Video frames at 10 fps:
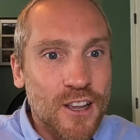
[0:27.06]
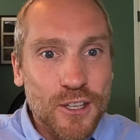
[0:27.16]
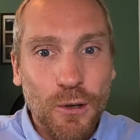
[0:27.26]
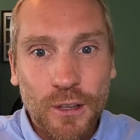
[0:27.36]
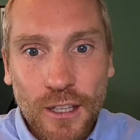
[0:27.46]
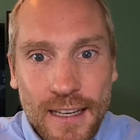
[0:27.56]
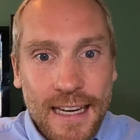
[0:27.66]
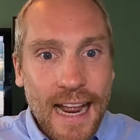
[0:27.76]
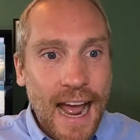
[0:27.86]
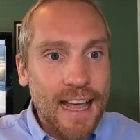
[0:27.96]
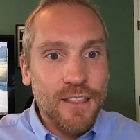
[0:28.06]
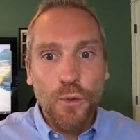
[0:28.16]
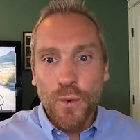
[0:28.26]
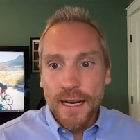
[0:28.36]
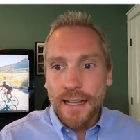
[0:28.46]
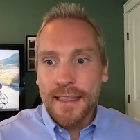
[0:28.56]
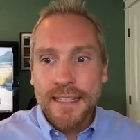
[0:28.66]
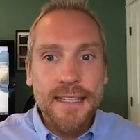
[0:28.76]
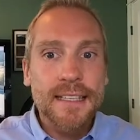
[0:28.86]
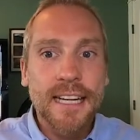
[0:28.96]
So looking at the week,
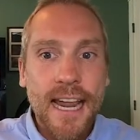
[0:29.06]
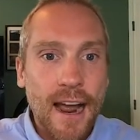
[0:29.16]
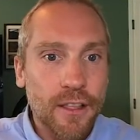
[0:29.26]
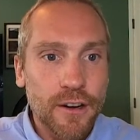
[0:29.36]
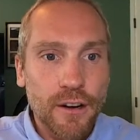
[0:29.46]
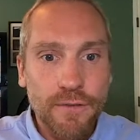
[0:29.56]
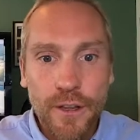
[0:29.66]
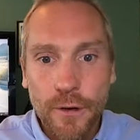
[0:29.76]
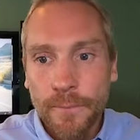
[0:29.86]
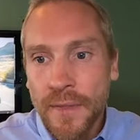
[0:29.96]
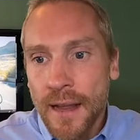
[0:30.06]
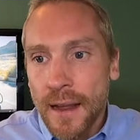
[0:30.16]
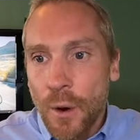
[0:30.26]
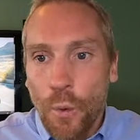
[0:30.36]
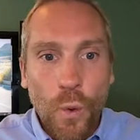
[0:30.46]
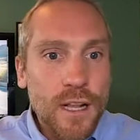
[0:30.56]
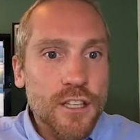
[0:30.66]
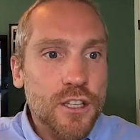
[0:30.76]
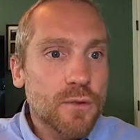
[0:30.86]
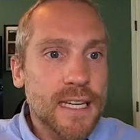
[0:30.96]
this is the calendar view.
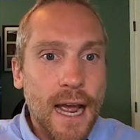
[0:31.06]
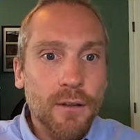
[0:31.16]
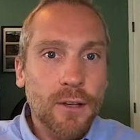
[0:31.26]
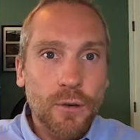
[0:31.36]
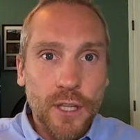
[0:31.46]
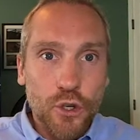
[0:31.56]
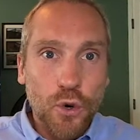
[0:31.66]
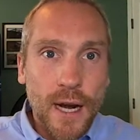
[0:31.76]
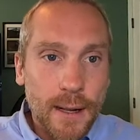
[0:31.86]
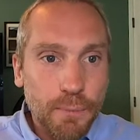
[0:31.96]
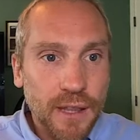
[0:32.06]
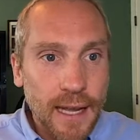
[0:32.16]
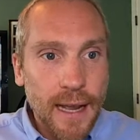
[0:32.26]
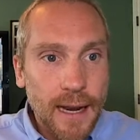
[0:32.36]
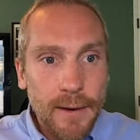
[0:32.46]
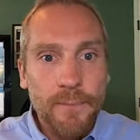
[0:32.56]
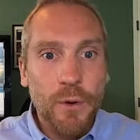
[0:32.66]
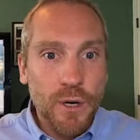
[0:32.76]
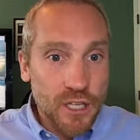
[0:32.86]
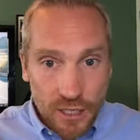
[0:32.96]
Once you download the training plan,
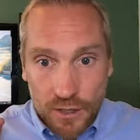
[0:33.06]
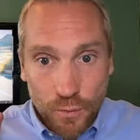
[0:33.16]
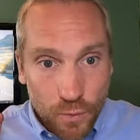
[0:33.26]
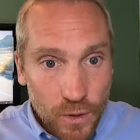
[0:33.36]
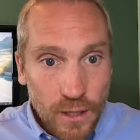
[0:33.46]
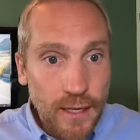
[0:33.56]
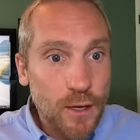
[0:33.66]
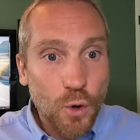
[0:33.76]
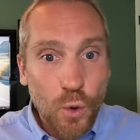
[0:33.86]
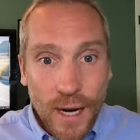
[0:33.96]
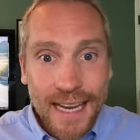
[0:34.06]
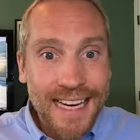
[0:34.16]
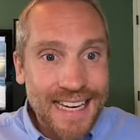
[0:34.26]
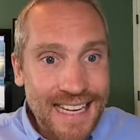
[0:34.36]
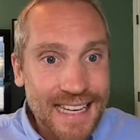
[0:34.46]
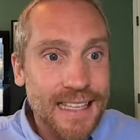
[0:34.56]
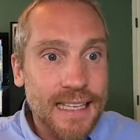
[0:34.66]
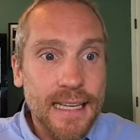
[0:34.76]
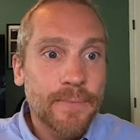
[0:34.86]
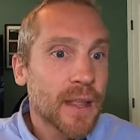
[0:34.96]
which is really quick and
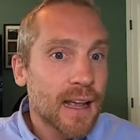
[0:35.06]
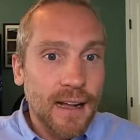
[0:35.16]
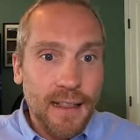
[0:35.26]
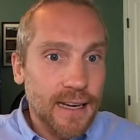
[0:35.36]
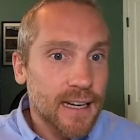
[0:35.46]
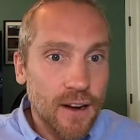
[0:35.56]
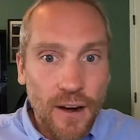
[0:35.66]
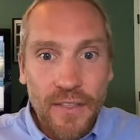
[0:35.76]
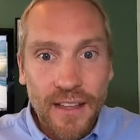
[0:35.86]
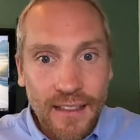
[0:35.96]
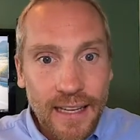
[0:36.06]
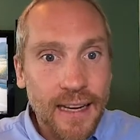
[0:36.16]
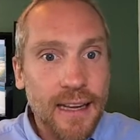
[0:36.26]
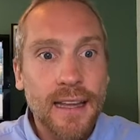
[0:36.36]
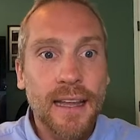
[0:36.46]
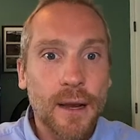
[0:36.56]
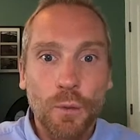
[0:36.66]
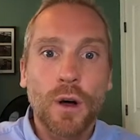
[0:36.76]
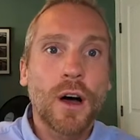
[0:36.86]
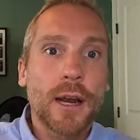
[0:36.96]
easy, clicking on the link, it
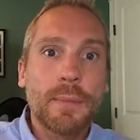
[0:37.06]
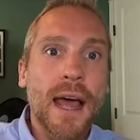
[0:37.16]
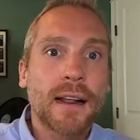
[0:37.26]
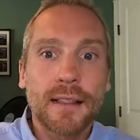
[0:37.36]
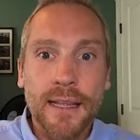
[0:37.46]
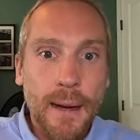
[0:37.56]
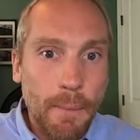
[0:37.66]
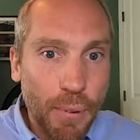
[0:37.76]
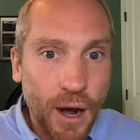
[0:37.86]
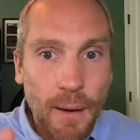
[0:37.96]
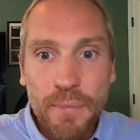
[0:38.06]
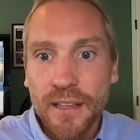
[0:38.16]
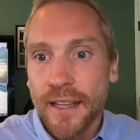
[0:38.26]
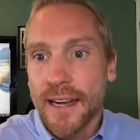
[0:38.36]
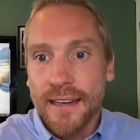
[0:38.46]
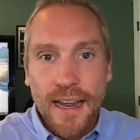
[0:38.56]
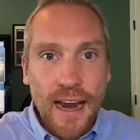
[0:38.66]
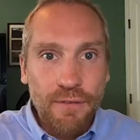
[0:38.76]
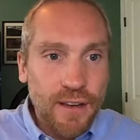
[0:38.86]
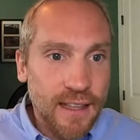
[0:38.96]
will automatically populate
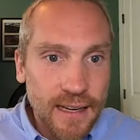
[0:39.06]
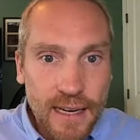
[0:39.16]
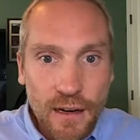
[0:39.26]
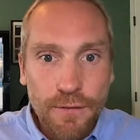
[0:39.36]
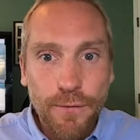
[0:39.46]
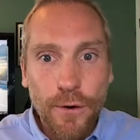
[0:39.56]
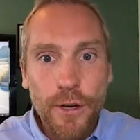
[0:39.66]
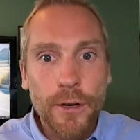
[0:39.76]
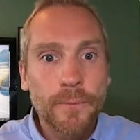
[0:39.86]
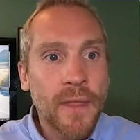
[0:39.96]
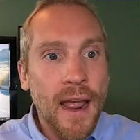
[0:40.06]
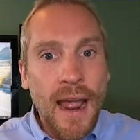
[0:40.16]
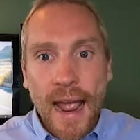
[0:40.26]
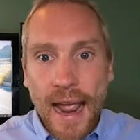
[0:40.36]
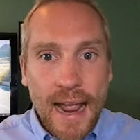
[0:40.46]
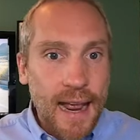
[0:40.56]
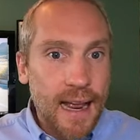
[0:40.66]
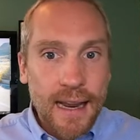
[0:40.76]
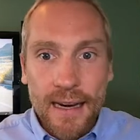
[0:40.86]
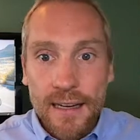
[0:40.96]
everything here for you,
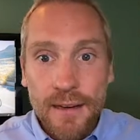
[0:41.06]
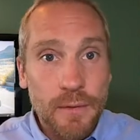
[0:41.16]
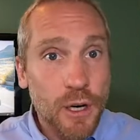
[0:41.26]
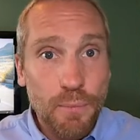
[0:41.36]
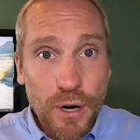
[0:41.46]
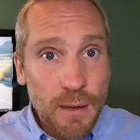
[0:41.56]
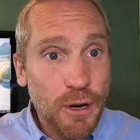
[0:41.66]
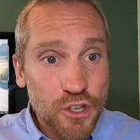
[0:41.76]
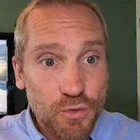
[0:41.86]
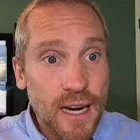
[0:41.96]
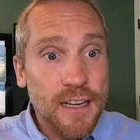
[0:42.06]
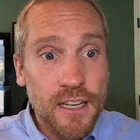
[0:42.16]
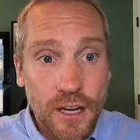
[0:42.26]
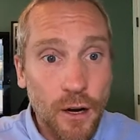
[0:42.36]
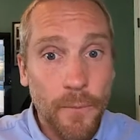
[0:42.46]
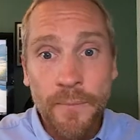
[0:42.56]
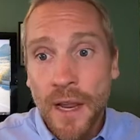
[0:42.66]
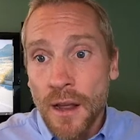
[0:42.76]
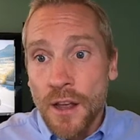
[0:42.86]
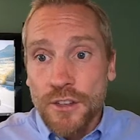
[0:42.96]
and you're pretty much ready to go.
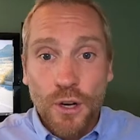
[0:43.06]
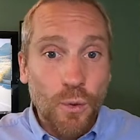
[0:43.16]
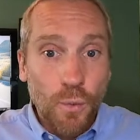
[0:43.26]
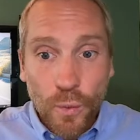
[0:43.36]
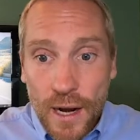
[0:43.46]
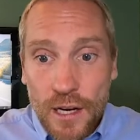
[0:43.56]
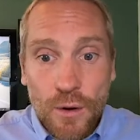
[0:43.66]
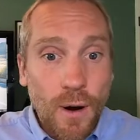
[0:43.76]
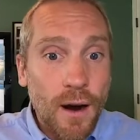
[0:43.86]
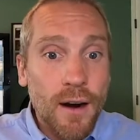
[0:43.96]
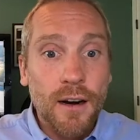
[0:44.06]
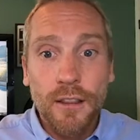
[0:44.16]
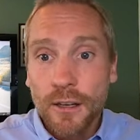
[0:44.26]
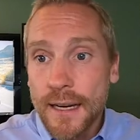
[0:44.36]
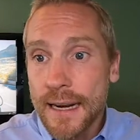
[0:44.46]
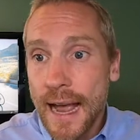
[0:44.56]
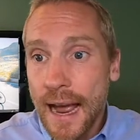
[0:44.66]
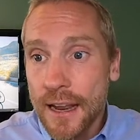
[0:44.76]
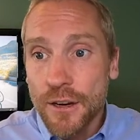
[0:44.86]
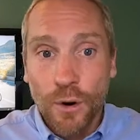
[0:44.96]
So when you are looking
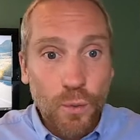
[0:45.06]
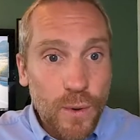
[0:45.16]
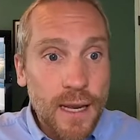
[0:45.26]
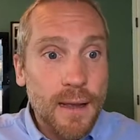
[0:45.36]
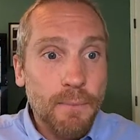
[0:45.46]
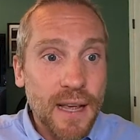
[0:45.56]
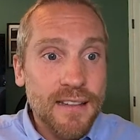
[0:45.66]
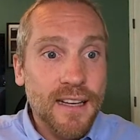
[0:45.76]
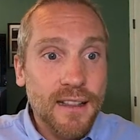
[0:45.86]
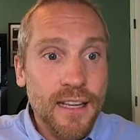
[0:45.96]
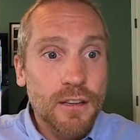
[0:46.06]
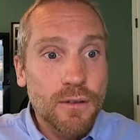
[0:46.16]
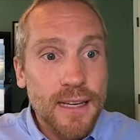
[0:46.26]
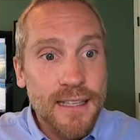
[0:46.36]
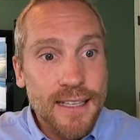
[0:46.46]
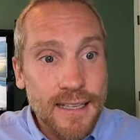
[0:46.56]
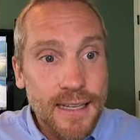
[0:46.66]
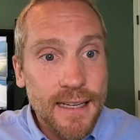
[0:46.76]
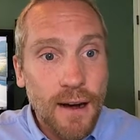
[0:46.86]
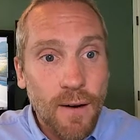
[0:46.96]
at your week, basically you can
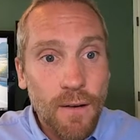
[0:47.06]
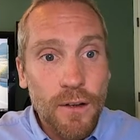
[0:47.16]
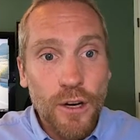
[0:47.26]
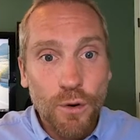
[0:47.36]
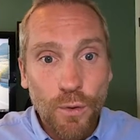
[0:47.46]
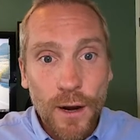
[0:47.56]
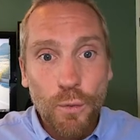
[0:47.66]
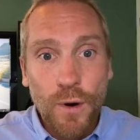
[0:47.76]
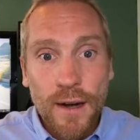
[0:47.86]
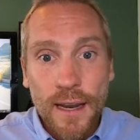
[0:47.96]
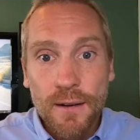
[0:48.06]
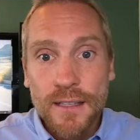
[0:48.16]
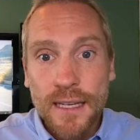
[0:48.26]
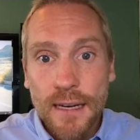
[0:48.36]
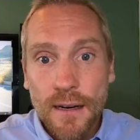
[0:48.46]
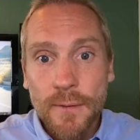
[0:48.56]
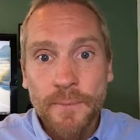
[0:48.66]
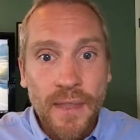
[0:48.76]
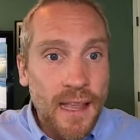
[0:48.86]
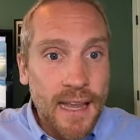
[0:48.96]
see all your run workouts
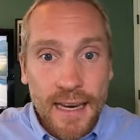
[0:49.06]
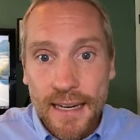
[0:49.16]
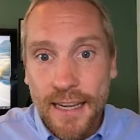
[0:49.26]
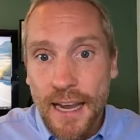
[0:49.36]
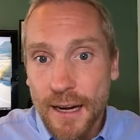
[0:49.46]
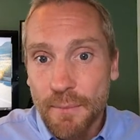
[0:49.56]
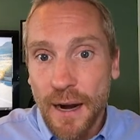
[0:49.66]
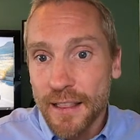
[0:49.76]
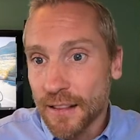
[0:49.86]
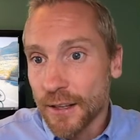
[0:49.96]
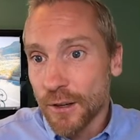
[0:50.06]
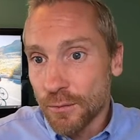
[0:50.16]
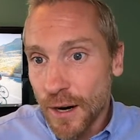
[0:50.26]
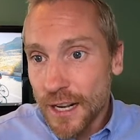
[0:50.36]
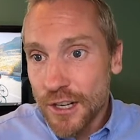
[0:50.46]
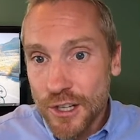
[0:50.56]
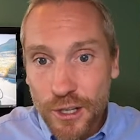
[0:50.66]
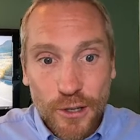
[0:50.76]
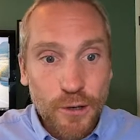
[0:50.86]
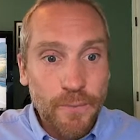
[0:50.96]
here, indicated by the little running
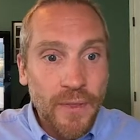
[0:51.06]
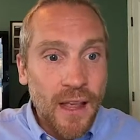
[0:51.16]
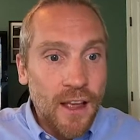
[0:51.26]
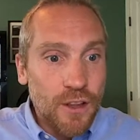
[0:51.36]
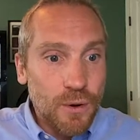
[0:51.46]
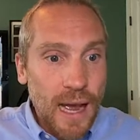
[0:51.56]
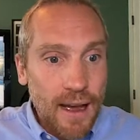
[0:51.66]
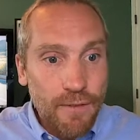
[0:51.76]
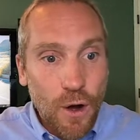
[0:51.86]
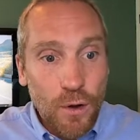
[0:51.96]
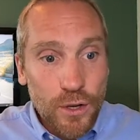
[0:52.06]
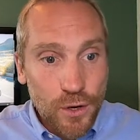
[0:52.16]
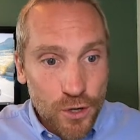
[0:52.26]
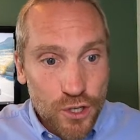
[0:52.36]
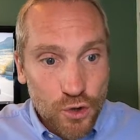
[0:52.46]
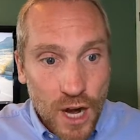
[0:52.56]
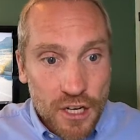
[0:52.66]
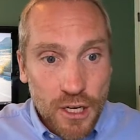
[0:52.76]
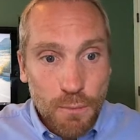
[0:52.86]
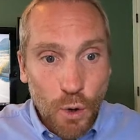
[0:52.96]
shoe. You have all your
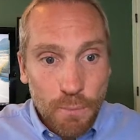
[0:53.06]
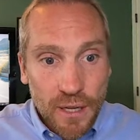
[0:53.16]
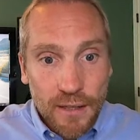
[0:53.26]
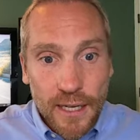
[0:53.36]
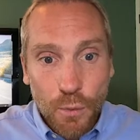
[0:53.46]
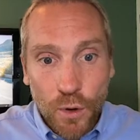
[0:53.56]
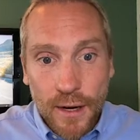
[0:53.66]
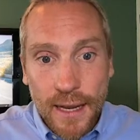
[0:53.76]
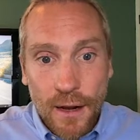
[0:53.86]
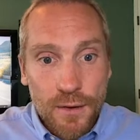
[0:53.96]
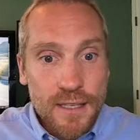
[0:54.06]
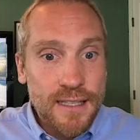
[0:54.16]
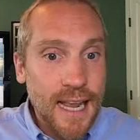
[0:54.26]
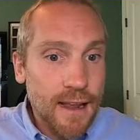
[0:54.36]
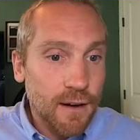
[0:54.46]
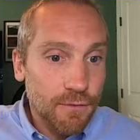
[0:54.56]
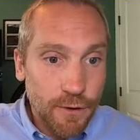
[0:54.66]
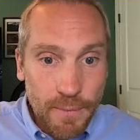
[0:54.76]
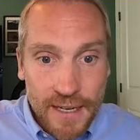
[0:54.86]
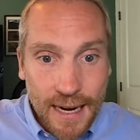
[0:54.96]
stretch and mobility workouts taken
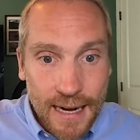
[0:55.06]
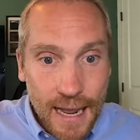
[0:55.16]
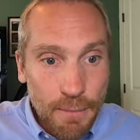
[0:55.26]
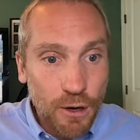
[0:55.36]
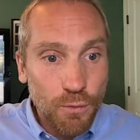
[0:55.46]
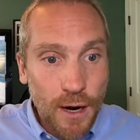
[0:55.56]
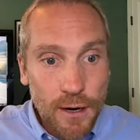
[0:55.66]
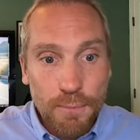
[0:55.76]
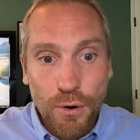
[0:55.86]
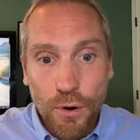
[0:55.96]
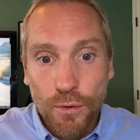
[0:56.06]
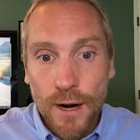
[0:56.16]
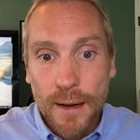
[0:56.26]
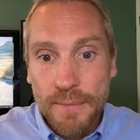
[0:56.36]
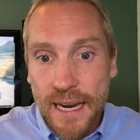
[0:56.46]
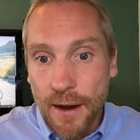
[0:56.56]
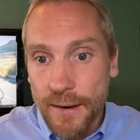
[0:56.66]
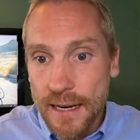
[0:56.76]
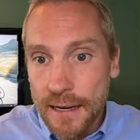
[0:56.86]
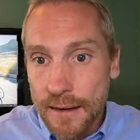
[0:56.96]
from the Dynamic Runner program
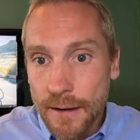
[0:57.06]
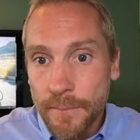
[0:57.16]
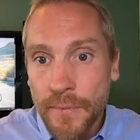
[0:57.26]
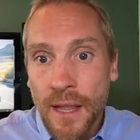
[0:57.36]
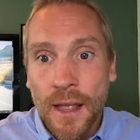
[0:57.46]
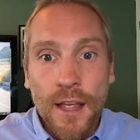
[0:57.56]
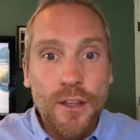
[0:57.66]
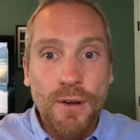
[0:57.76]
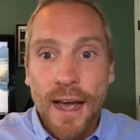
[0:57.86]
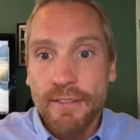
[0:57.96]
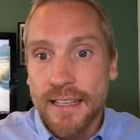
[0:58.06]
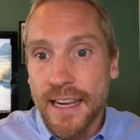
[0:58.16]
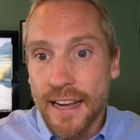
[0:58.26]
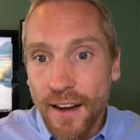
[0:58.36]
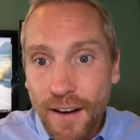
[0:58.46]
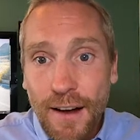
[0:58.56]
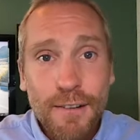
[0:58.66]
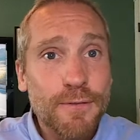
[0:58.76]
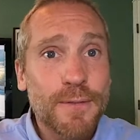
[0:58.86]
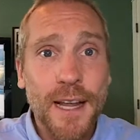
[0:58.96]
down here. You have a day
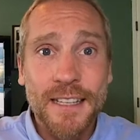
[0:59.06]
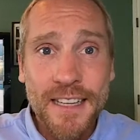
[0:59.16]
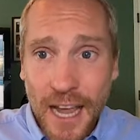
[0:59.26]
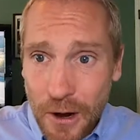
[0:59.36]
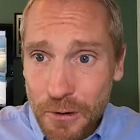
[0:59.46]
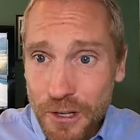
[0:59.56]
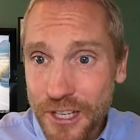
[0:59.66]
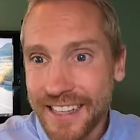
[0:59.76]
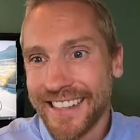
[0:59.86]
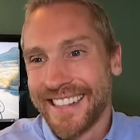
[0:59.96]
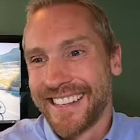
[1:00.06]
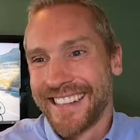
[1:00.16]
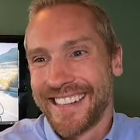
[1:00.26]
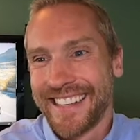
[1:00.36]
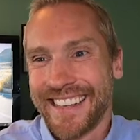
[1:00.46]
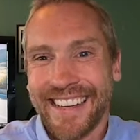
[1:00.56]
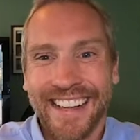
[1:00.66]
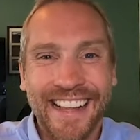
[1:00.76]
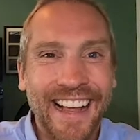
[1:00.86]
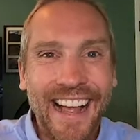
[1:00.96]
off, nice couch,
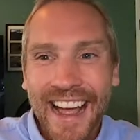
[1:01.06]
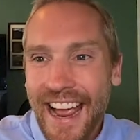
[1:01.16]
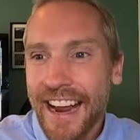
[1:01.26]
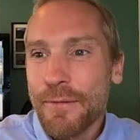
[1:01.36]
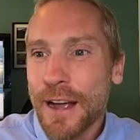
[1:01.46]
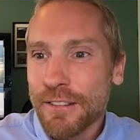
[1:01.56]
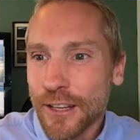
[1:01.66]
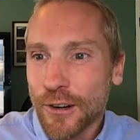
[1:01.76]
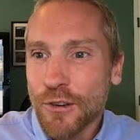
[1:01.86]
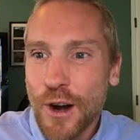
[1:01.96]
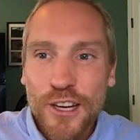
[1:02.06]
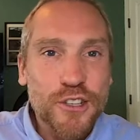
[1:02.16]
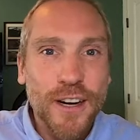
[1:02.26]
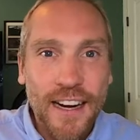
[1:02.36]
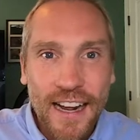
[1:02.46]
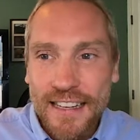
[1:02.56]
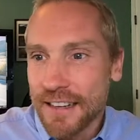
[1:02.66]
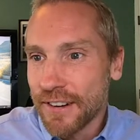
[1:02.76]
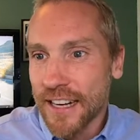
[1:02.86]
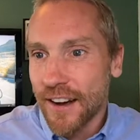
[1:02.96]
and we have a little cross-training
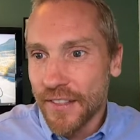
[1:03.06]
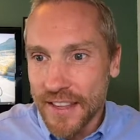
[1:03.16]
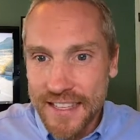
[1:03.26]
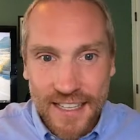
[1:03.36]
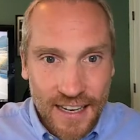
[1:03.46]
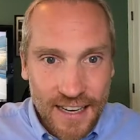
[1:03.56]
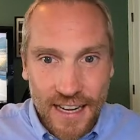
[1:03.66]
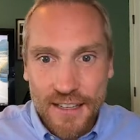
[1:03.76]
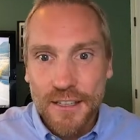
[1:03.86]
activity on the Sunday.